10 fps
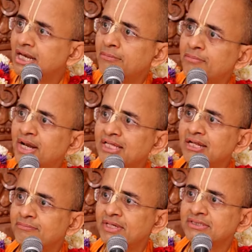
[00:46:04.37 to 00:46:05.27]
slum and
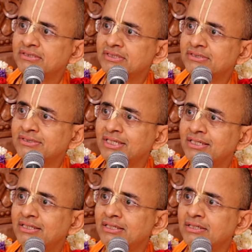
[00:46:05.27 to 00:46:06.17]
other places and
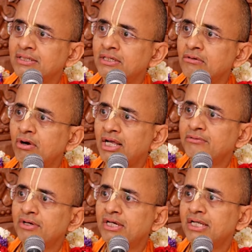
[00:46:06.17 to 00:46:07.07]
said,
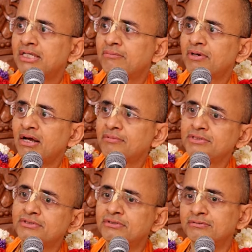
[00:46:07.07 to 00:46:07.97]
why only the
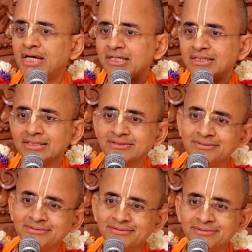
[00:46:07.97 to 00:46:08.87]
Brahman should wear
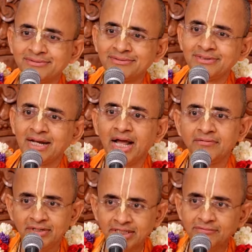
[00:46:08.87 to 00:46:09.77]
this?
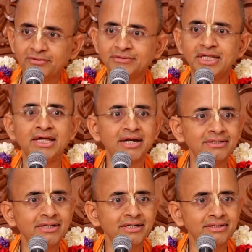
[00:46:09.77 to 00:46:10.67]
I will give you
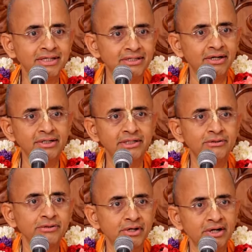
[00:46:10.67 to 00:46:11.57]
sacred thread. He got
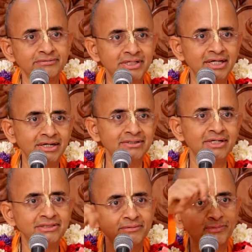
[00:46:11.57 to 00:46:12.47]
he took lot of sacred
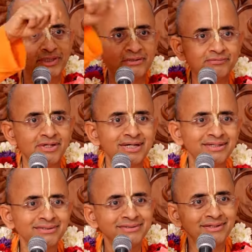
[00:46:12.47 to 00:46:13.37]
threads and put it
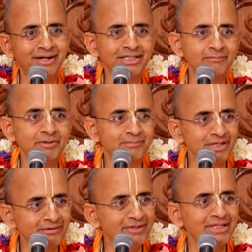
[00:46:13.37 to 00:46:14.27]
for all the
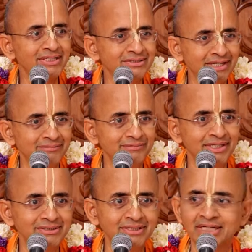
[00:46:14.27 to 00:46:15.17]
people living in the slum
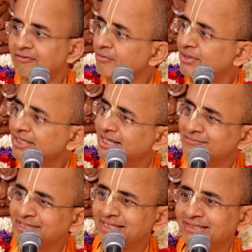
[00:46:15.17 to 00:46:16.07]
and said everybody
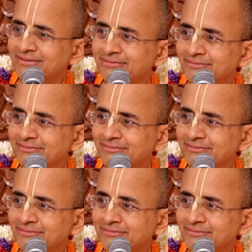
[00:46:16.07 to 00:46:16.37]
can be